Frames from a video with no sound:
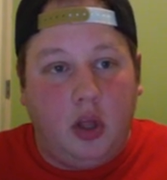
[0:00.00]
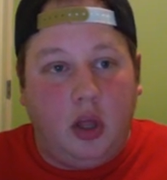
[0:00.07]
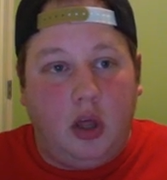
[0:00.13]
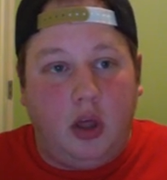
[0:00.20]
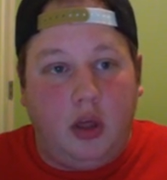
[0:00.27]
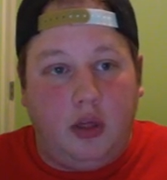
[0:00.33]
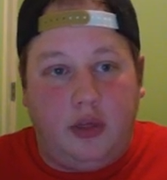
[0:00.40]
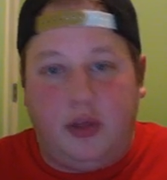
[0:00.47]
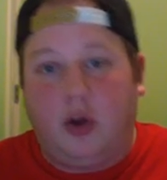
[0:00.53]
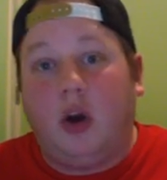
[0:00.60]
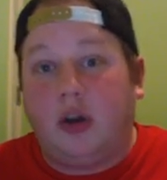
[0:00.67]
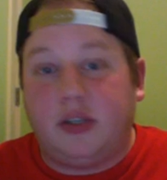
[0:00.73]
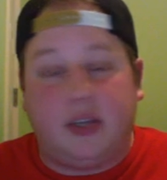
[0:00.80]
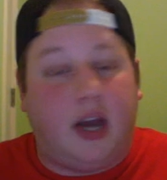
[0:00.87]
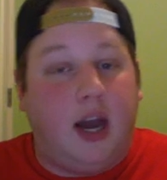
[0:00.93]
there are
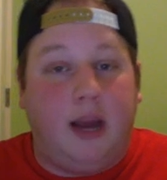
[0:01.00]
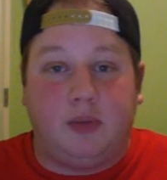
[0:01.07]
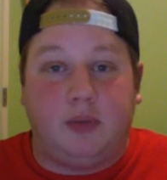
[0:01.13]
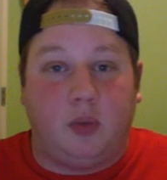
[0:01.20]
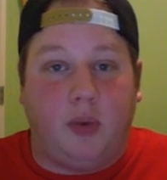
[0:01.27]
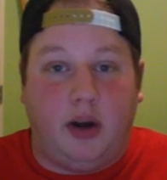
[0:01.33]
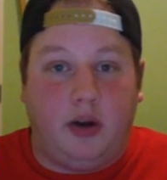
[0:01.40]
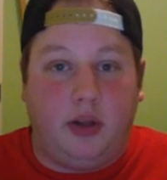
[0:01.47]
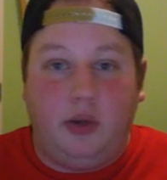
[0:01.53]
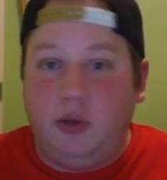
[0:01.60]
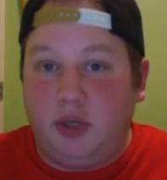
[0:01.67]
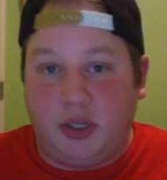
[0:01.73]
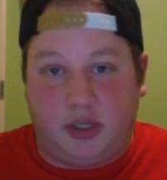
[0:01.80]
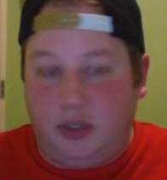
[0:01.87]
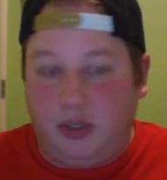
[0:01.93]
times where you
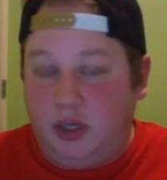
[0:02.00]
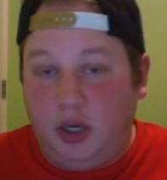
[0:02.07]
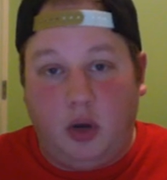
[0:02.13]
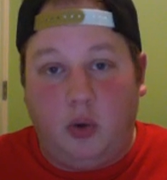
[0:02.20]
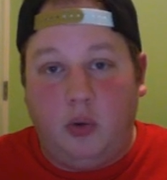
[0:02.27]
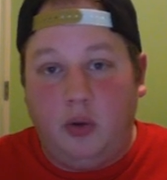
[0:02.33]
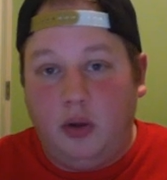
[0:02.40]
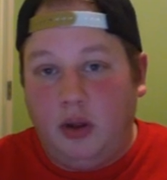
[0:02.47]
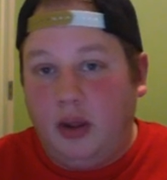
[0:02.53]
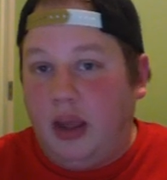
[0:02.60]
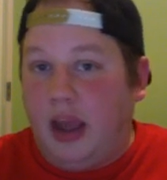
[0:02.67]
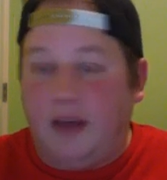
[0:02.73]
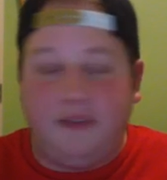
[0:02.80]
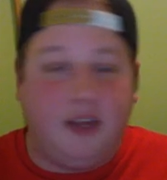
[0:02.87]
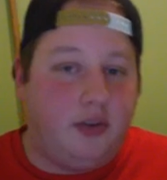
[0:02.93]
just, you know, have
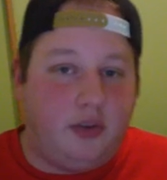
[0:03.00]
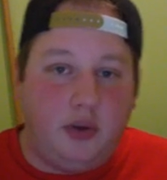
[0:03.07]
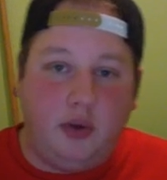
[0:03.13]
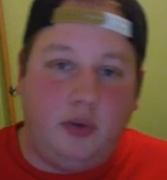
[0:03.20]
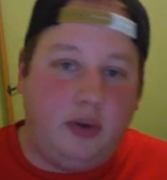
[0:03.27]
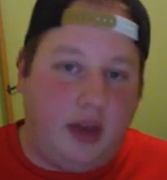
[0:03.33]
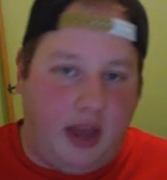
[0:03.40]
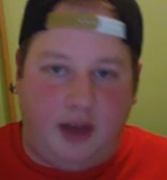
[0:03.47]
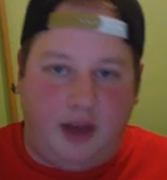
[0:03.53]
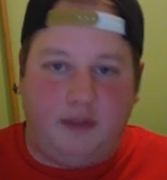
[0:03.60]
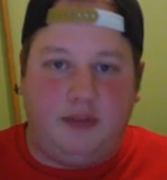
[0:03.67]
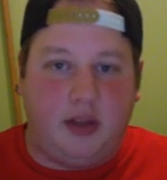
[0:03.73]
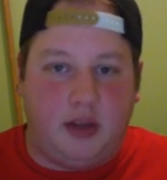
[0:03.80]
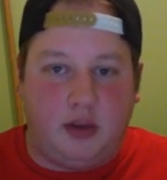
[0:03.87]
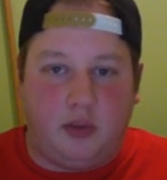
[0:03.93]
the Attune, have
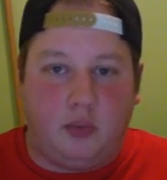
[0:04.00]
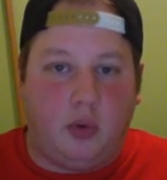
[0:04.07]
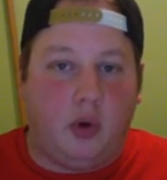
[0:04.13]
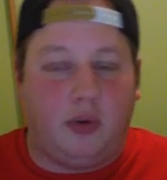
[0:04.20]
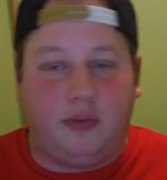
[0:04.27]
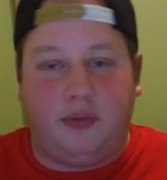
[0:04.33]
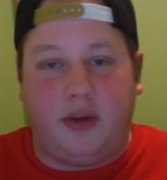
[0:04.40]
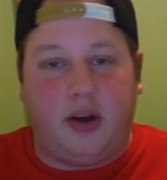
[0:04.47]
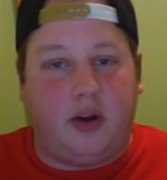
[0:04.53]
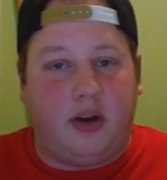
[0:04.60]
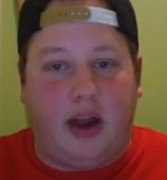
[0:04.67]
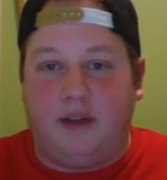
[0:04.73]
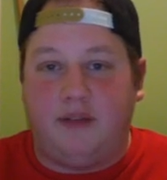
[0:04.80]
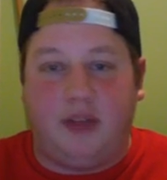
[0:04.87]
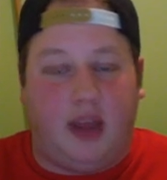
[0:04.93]
the Rogue Refiner,
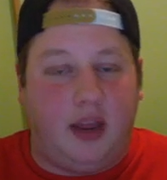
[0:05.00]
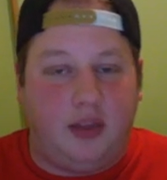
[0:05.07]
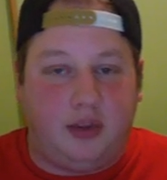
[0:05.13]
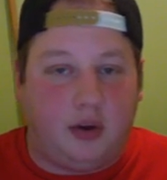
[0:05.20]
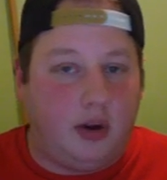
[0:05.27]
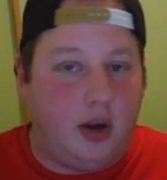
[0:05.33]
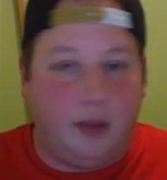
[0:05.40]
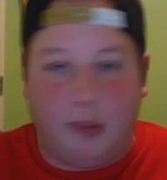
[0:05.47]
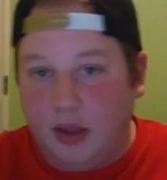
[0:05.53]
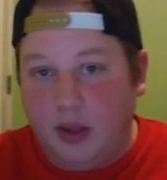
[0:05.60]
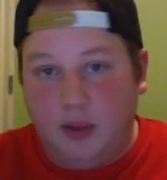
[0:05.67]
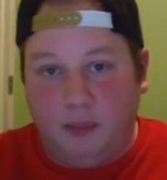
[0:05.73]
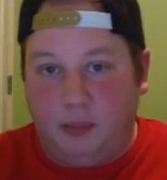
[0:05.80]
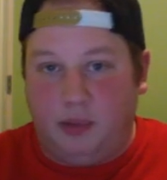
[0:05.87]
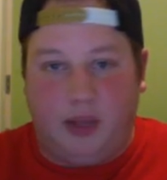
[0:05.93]
have the Aether Hub,
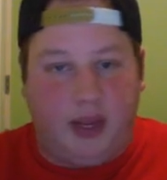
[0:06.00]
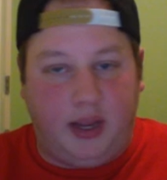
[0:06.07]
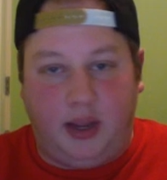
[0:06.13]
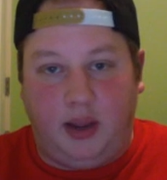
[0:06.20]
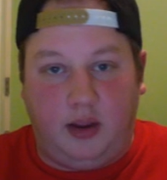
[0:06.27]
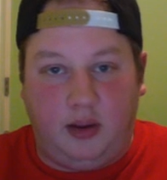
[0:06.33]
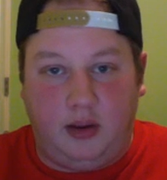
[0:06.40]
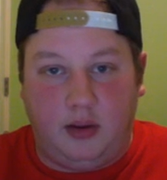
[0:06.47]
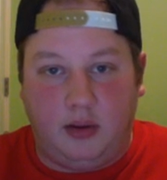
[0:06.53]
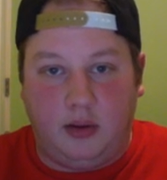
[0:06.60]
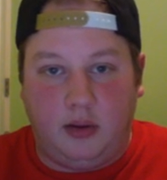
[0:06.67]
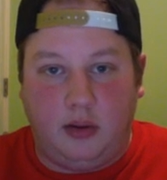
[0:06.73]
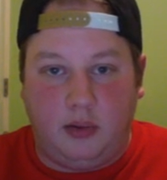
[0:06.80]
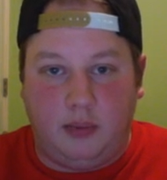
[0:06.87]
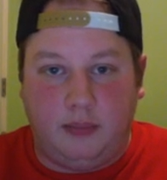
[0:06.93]
play
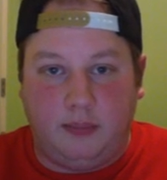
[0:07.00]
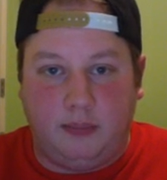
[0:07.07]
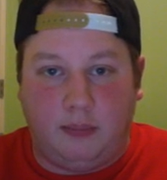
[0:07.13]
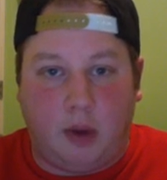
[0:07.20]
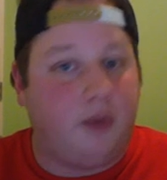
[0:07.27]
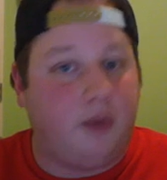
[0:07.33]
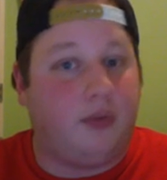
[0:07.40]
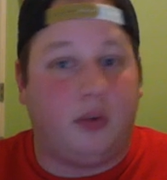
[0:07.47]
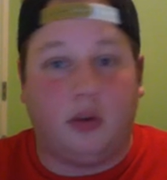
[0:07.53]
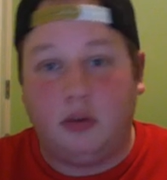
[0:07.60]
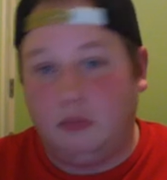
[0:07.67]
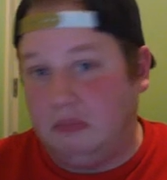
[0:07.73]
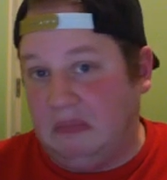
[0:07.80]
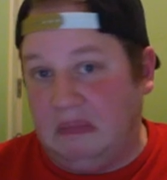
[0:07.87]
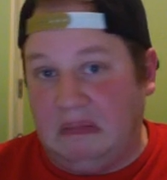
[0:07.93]
Marvel,
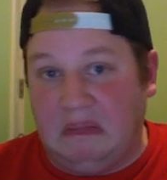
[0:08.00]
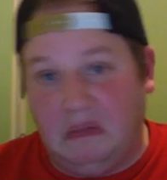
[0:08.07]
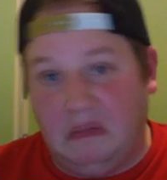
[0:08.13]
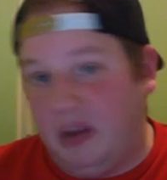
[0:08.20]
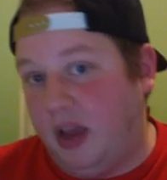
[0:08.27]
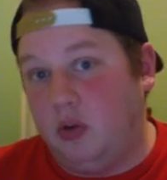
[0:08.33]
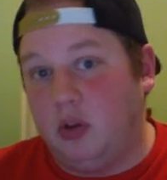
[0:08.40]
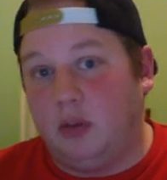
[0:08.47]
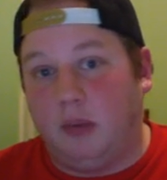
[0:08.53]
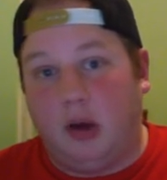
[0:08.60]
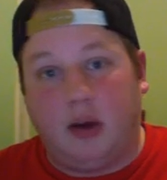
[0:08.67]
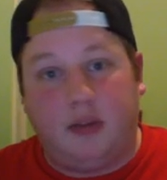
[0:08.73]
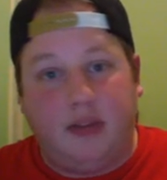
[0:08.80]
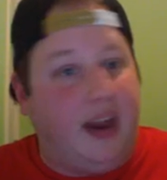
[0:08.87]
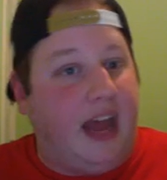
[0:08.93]
hit an Ulamog.
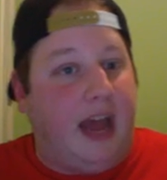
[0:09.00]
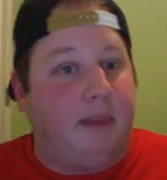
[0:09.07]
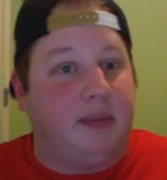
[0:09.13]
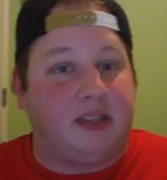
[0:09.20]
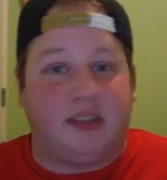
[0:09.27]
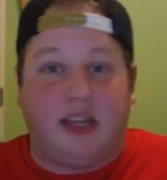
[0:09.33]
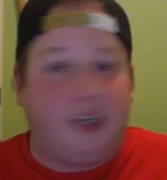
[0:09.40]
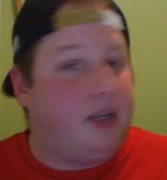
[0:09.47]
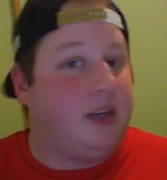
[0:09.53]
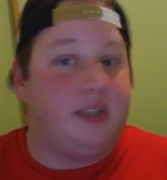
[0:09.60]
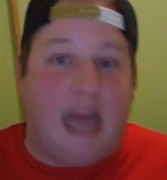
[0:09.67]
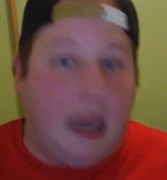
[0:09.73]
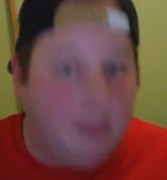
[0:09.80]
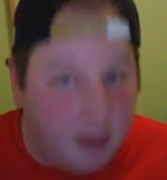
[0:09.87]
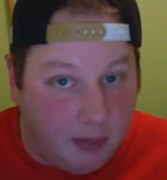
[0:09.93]
That happens. That doesn't
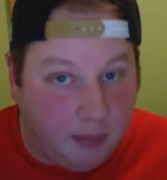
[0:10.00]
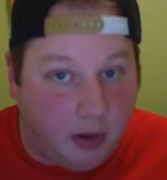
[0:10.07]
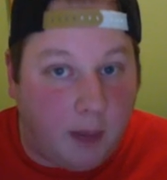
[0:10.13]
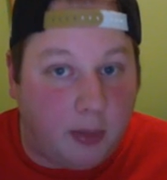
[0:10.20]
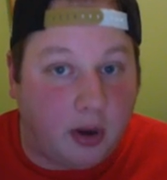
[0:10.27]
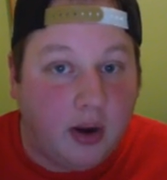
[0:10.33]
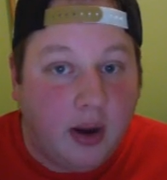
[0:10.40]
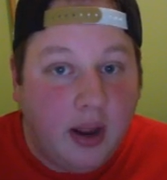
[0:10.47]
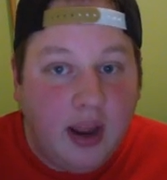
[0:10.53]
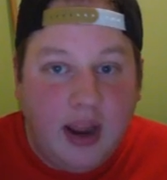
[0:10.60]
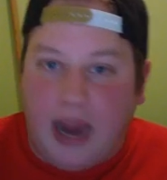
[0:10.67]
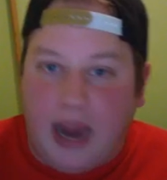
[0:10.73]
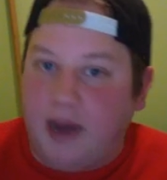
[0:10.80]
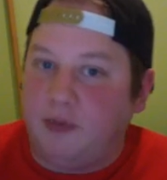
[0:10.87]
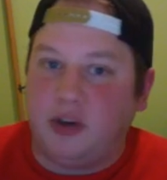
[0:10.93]
happen in Pauper.
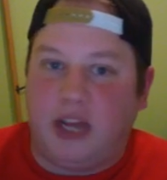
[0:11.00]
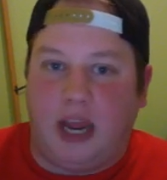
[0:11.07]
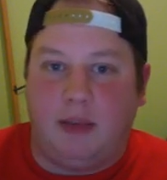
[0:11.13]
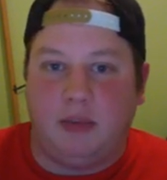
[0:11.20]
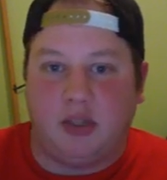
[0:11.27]
Every game is a